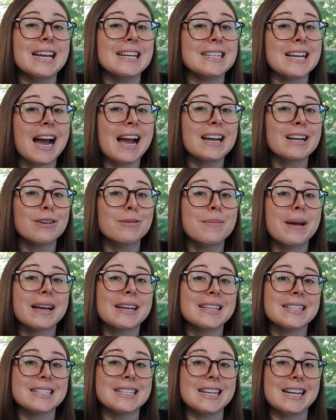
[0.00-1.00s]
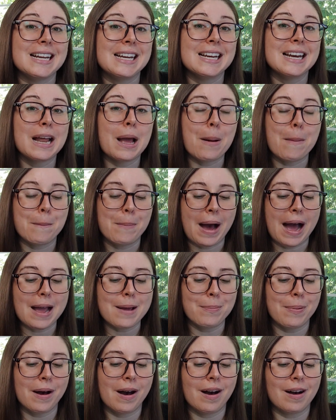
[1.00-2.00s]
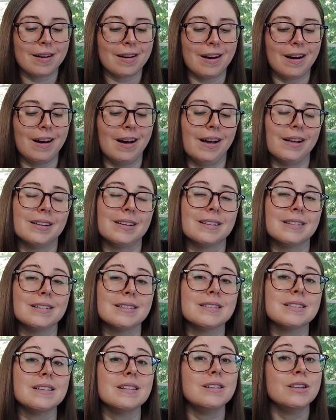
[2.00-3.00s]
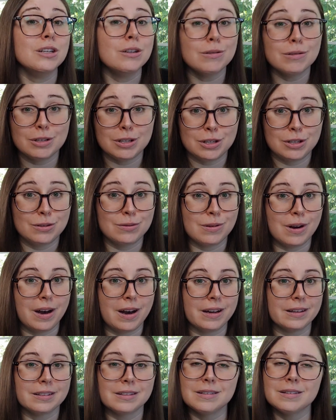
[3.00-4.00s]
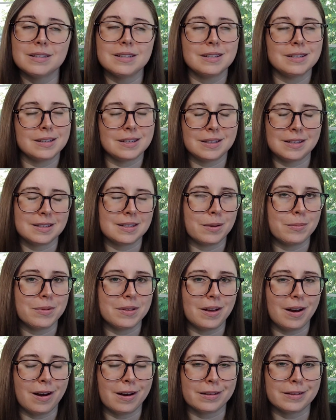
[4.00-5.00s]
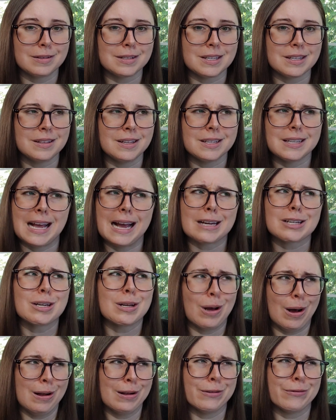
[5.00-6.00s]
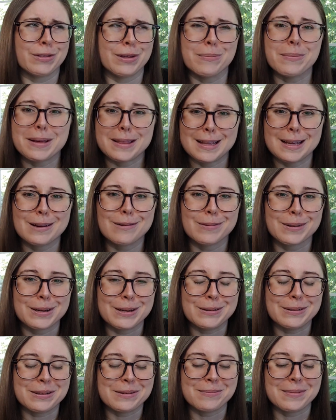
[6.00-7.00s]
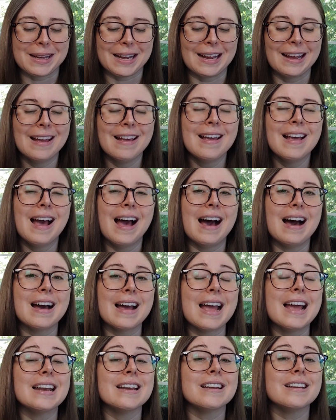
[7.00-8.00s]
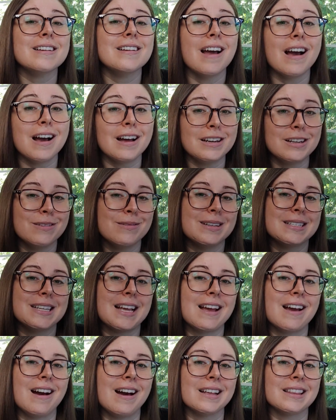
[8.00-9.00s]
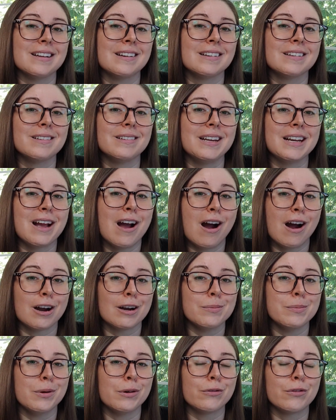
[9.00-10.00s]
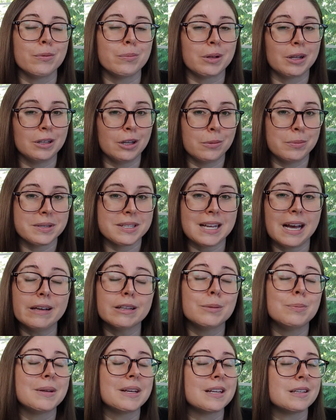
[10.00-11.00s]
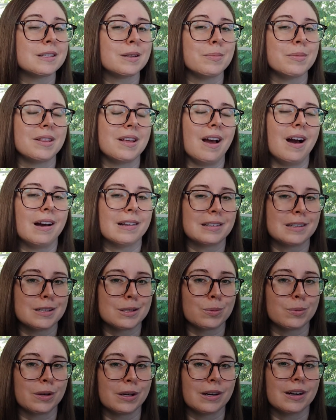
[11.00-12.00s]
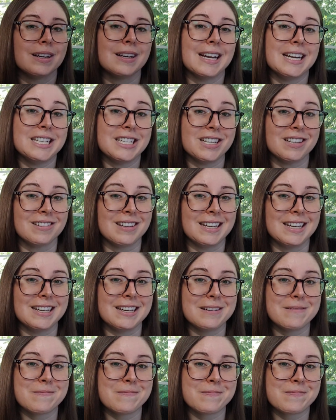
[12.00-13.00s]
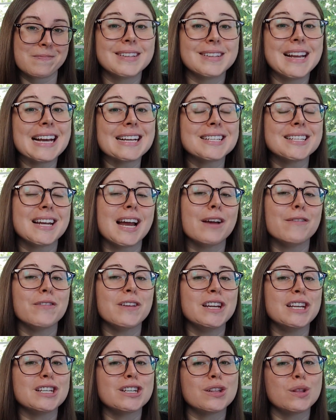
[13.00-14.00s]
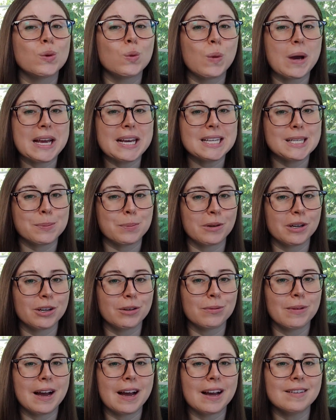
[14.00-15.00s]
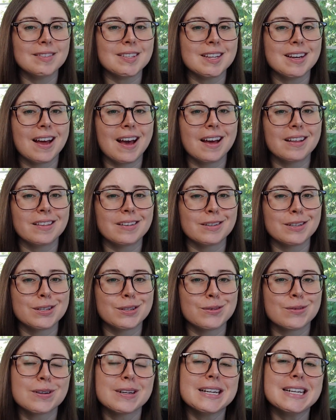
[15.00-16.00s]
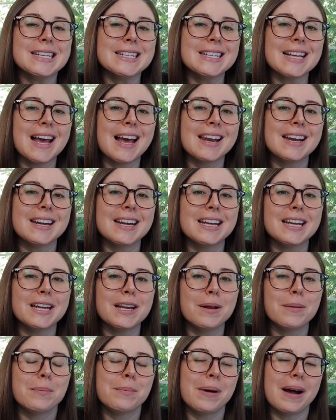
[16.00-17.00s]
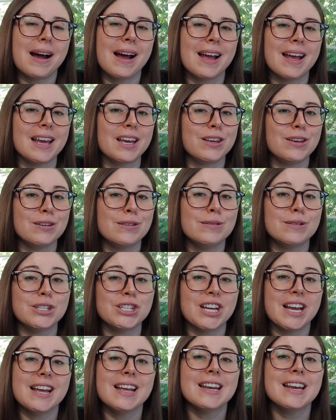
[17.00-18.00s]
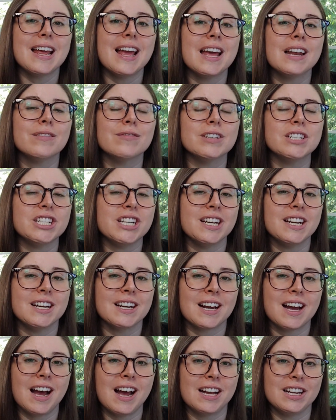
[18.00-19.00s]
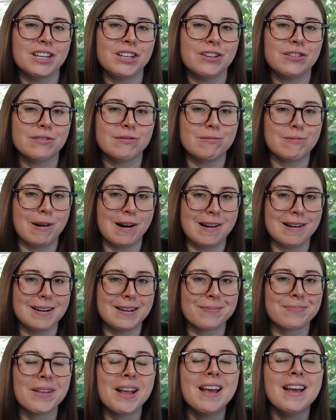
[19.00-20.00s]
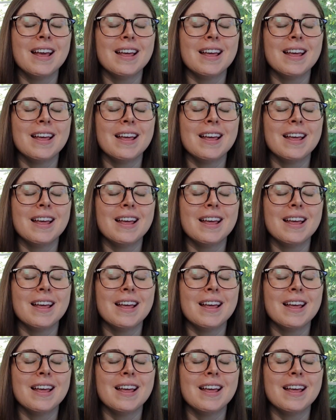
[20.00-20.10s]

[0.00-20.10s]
entire magazine, BIPOC authors, new to you authors, since some of the authors in this, actually all of them I think were new to me, uh, and non-USA author, including hard mode from the Global South because some of the authors were Nigerian. Next, I finished The Way Spring Arrives and Other Stories, edited by Yu Chen and Regina Kanyu Wang.